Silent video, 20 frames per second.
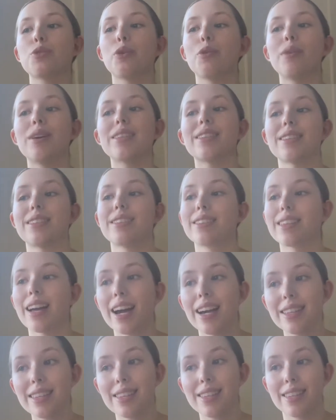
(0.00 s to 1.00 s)
always a
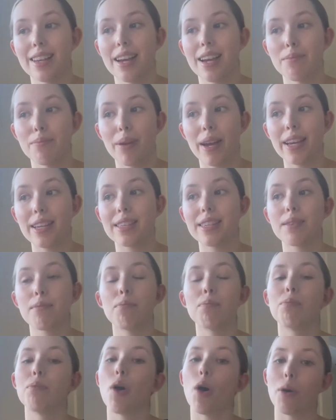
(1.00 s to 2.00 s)
cytosine base
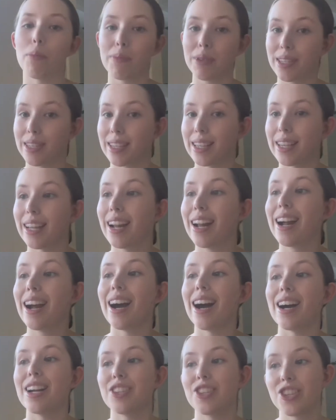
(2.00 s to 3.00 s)
opposite
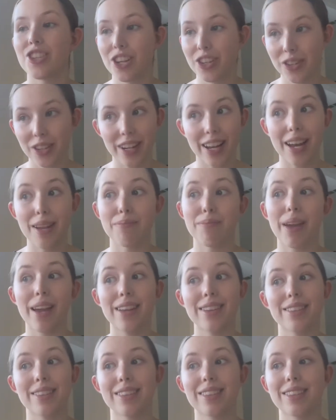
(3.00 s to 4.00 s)
a guanine
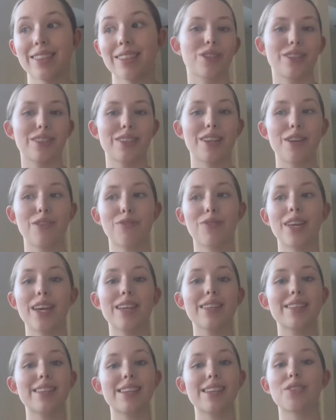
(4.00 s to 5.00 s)
base. If
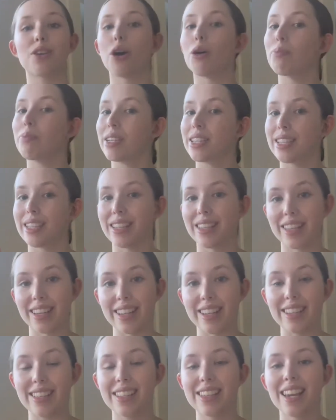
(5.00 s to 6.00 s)
there's these opposite
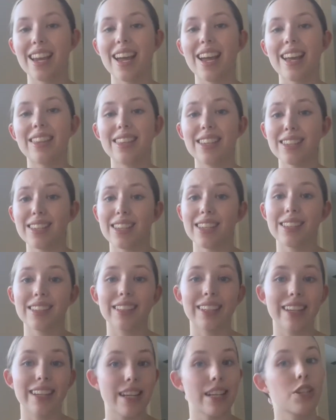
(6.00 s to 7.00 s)
things, this
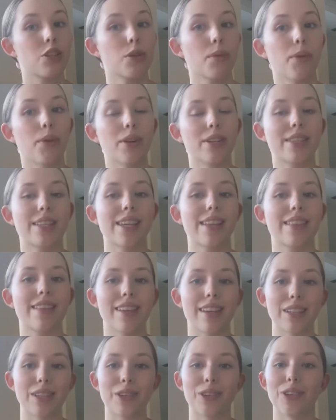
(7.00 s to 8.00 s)
is leading towards a
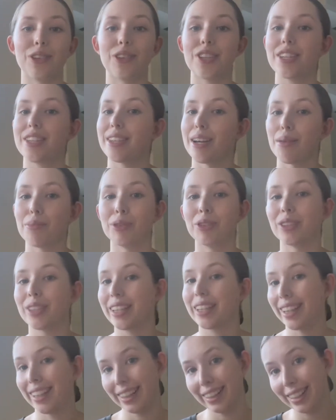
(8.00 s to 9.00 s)
thing called the double
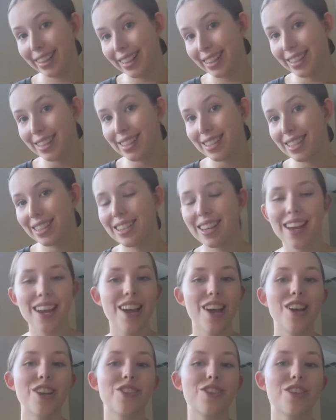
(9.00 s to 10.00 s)
helix.
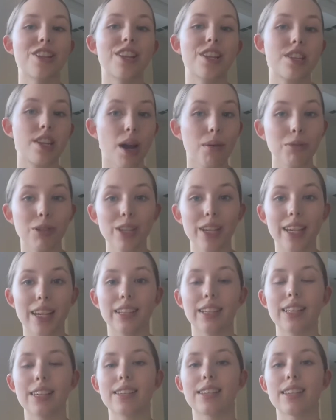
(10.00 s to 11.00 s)
So the double
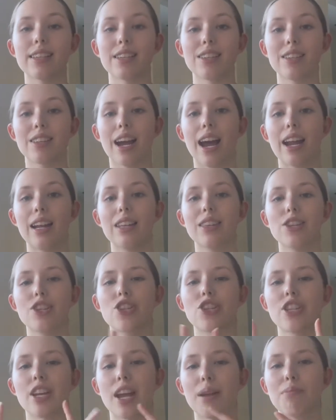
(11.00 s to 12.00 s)
helix is kind of the
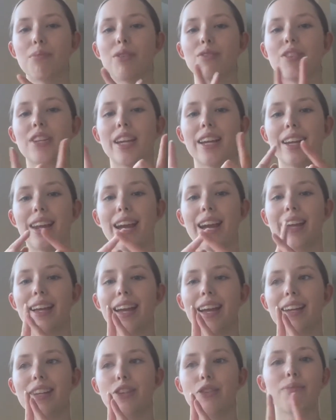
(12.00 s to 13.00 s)
shape of
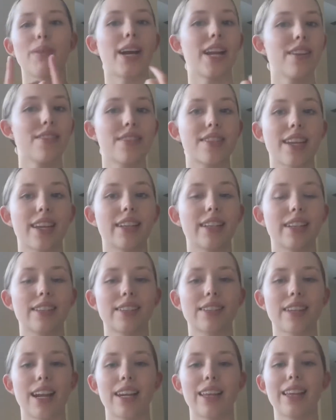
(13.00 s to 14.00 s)
DNA, and you might have seen it.
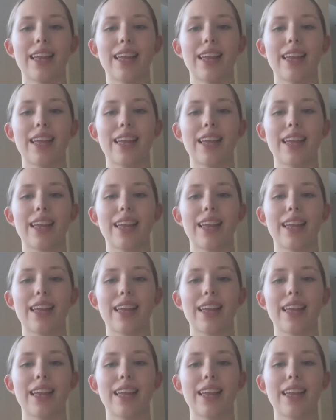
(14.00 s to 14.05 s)
It's kind of